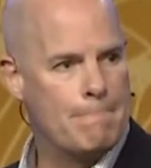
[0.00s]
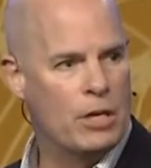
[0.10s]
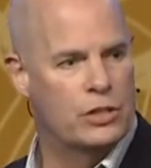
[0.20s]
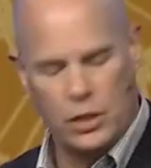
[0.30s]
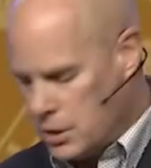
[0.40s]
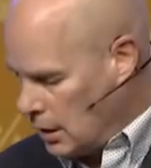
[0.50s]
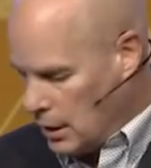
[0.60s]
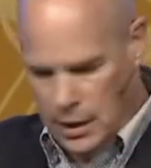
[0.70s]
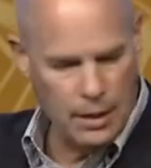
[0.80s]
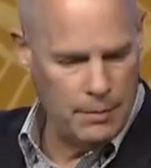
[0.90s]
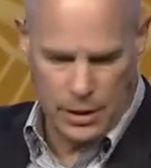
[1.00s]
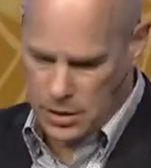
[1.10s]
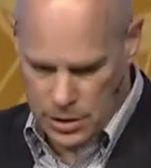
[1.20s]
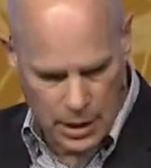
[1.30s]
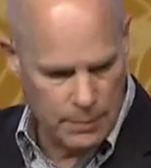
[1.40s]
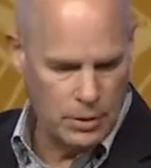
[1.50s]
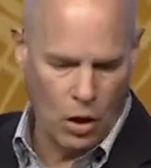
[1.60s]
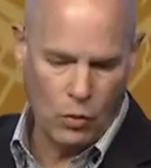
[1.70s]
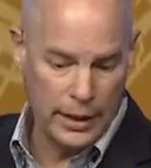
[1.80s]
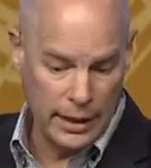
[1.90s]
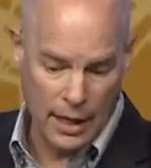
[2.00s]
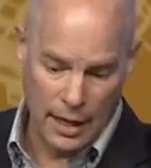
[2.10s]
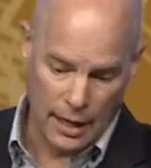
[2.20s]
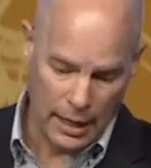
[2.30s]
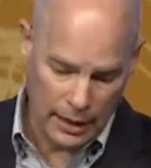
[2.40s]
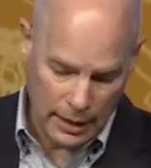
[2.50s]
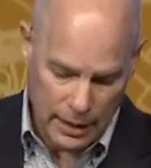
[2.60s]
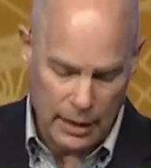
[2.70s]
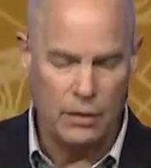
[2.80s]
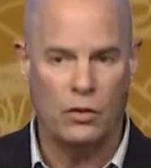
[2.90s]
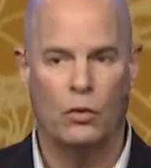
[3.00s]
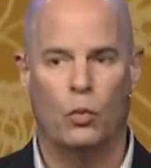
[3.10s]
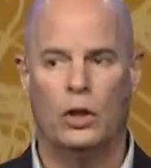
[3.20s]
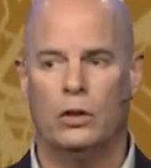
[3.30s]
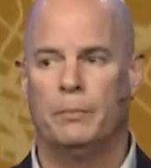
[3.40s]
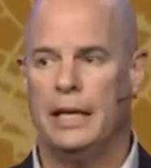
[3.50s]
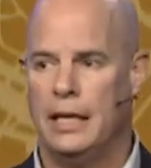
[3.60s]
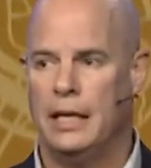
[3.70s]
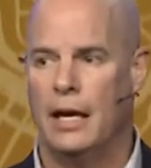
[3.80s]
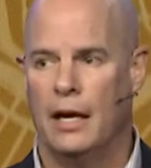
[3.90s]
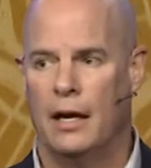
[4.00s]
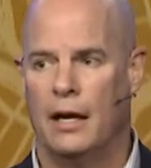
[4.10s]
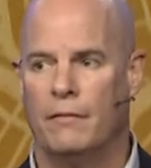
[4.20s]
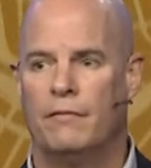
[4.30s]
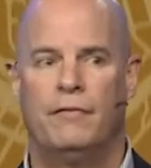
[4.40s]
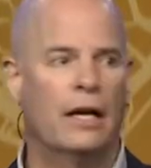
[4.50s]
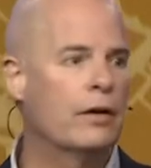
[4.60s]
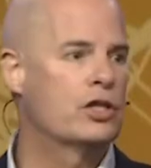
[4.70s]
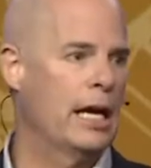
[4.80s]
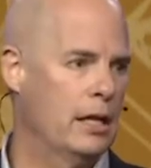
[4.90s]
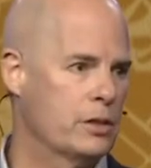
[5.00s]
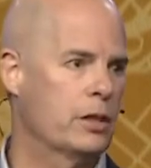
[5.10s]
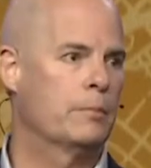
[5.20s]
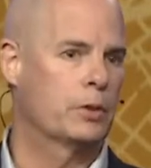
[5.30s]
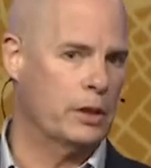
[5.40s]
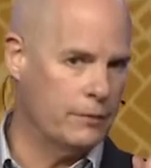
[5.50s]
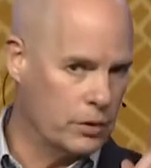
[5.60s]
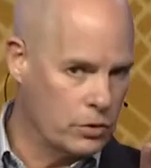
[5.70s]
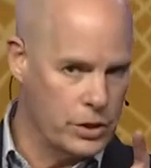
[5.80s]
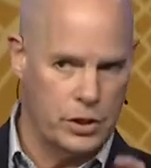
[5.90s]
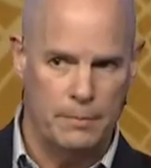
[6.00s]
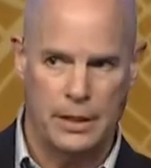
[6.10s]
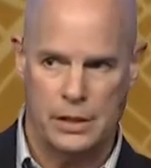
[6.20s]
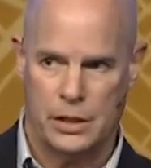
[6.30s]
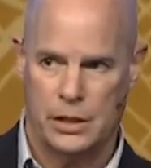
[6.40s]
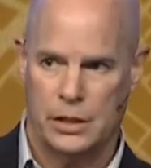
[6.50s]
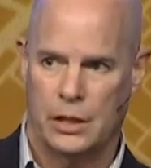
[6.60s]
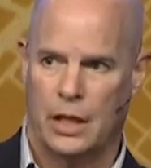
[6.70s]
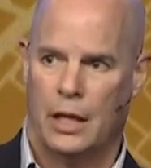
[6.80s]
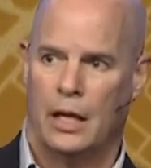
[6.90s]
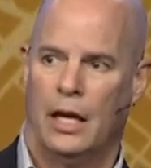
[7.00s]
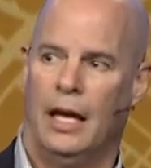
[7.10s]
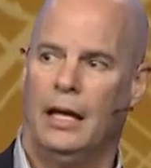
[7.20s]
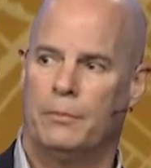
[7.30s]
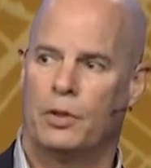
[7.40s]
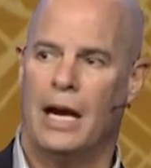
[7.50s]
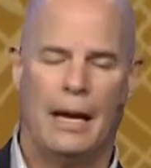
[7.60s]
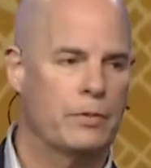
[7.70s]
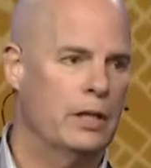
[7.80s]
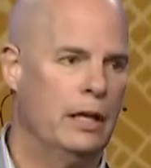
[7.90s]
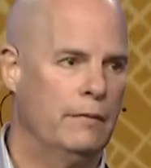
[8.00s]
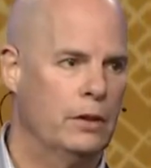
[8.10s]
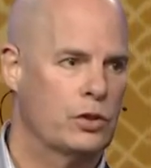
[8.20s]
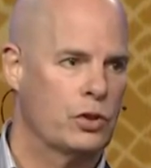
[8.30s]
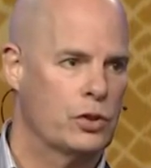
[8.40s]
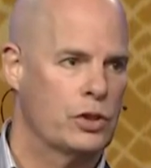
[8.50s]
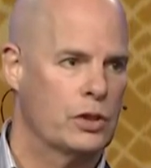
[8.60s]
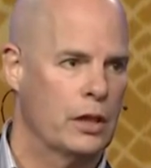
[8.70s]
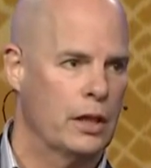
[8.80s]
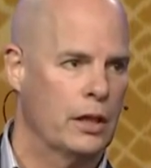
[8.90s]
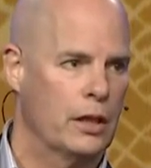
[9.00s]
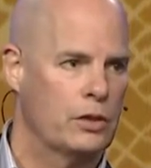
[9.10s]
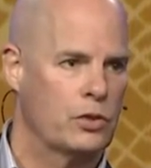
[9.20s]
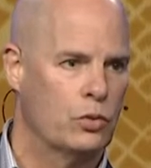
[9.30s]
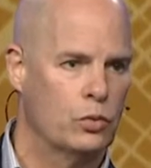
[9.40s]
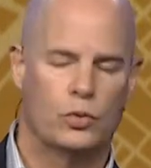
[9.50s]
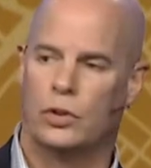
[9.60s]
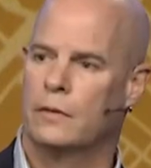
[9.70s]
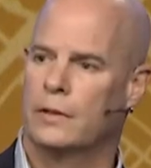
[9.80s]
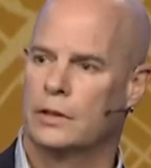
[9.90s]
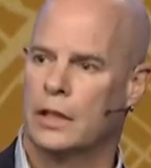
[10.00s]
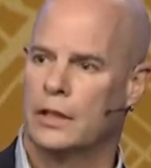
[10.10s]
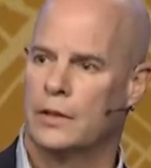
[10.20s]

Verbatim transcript: It's just going to keep, let's just keep going. And it will be very challenging, particularly for Christian businesses and perhaps even churches and schools, universities.